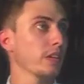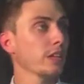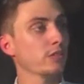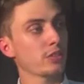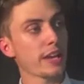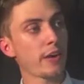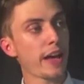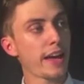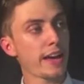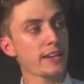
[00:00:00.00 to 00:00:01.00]
is to now
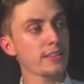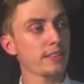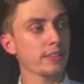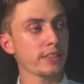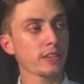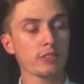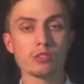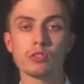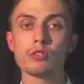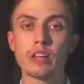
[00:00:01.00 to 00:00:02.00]
add these
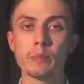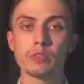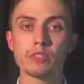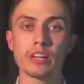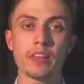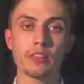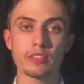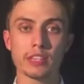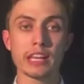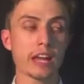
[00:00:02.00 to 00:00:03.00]
two numbers together
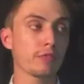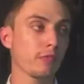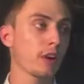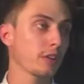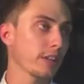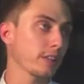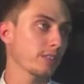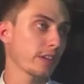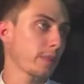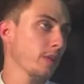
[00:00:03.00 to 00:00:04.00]
to get our final
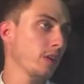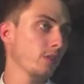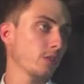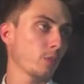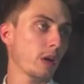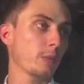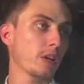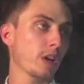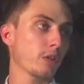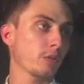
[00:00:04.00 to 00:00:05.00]
answer. So where we
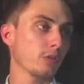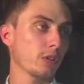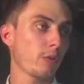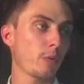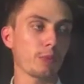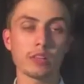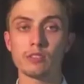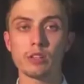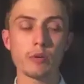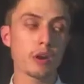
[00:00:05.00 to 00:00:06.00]
go, 0
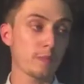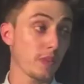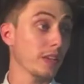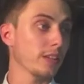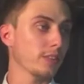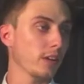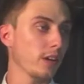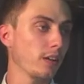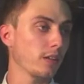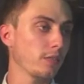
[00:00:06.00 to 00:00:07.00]
plus 0 is
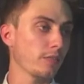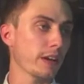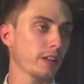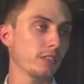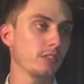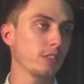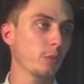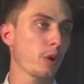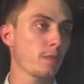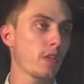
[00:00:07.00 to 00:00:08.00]
in fact
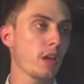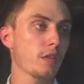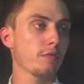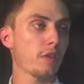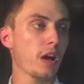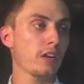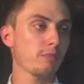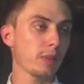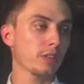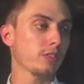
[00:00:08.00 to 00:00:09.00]
0. 5
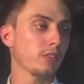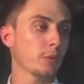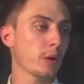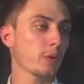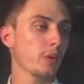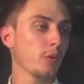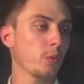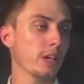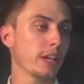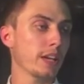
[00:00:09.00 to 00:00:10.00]
plus 0,
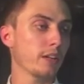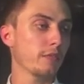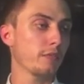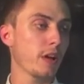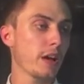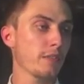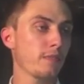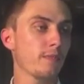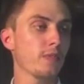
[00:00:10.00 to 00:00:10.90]
we get 5.